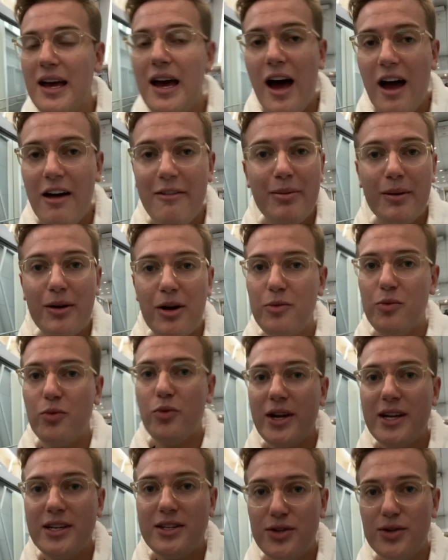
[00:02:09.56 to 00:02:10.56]
I've become
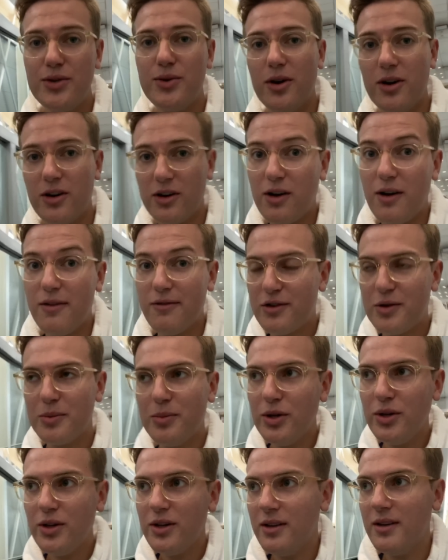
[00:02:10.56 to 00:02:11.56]
way too
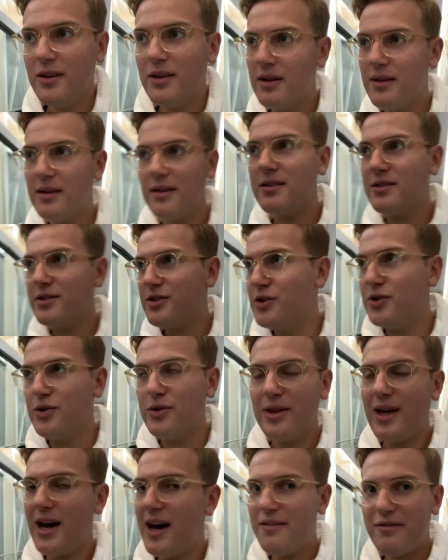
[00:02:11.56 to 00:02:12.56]
uncomfortable to do
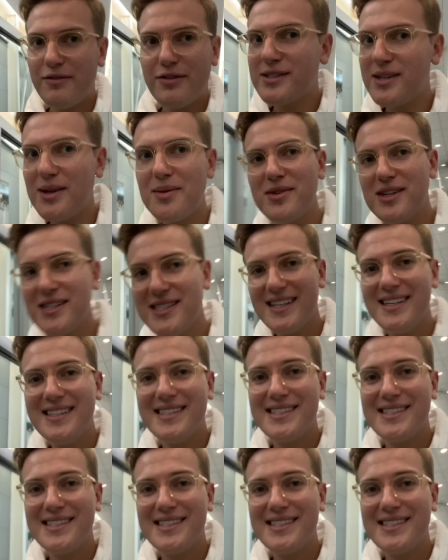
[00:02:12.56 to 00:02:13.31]
that for some reason.